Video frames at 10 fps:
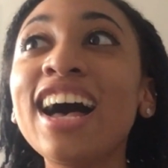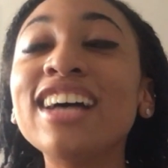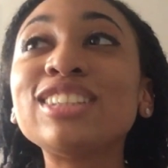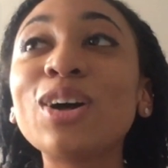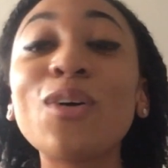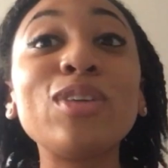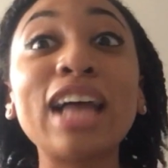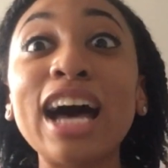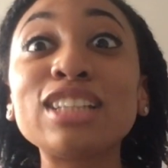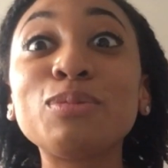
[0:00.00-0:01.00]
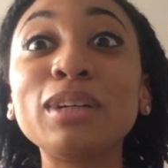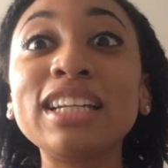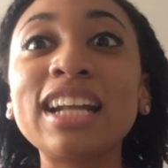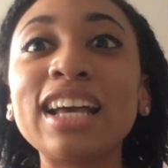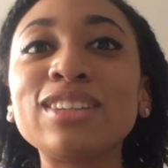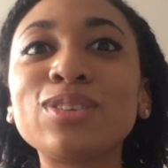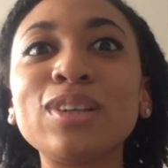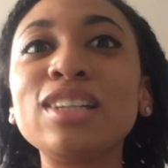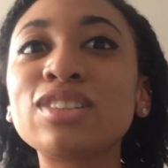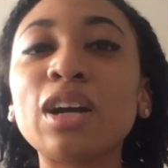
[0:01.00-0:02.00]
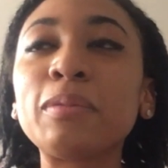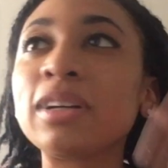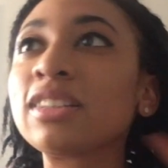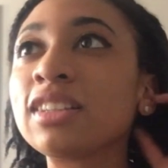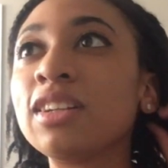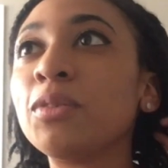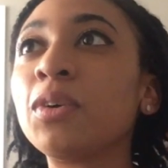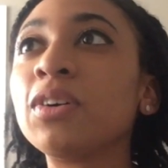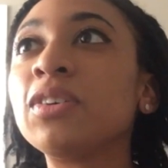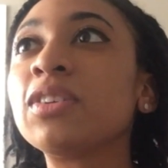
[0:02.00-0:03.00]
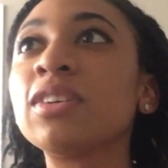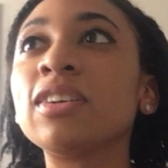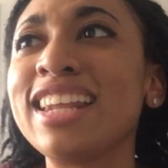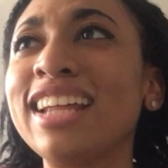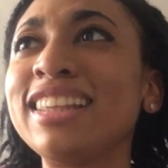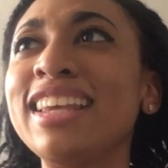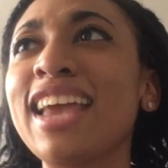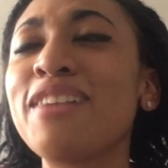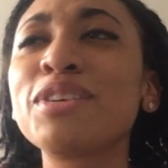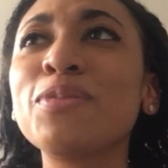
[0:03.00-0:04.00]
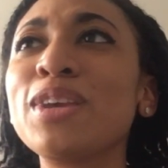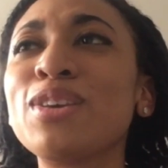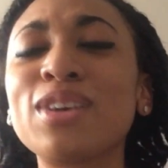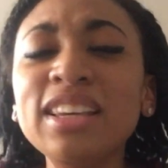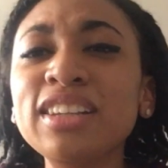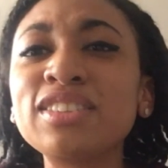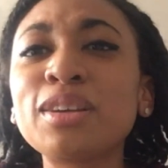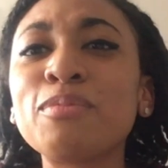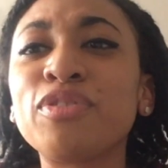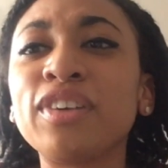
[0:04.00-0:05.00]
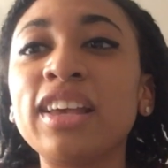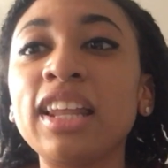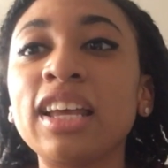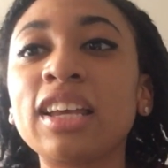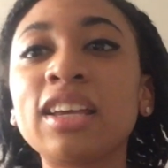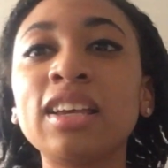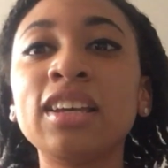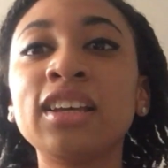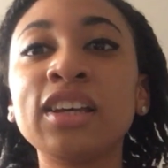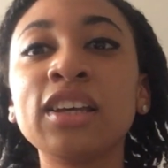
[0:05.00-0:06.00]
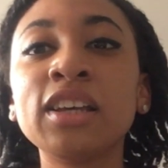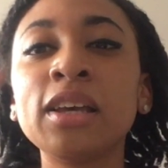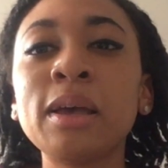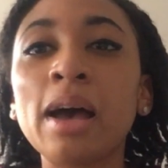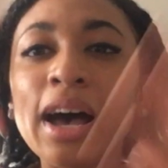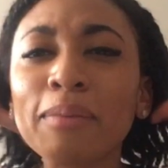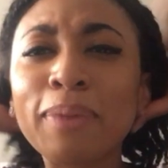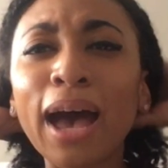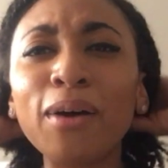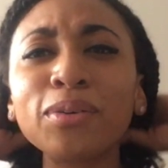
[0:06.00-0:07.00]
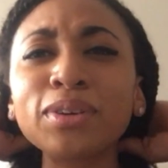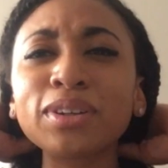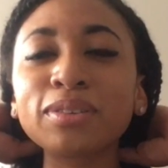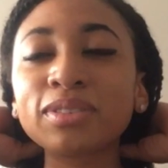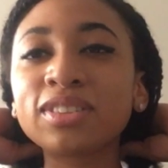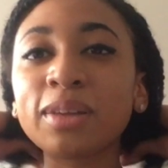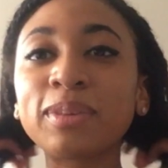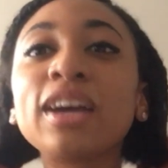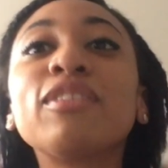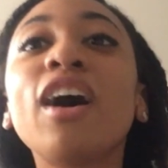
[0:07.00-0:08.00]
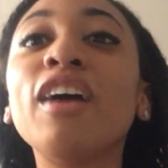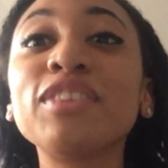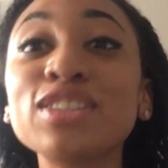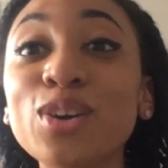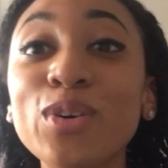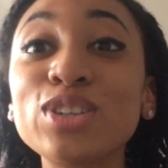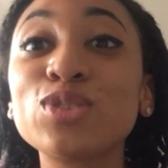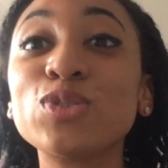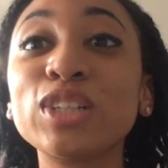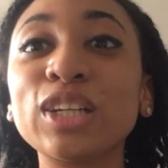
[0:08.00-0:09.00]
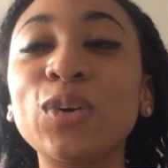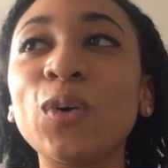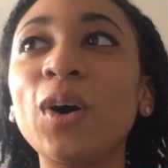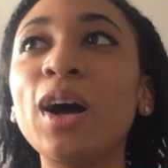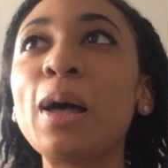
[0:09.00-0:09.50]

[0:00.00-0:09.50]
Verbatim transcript: So that's pretty nice. So any Starbucks in the world, and I think every week you get some free like a pound or something of coffee, so it's really cool.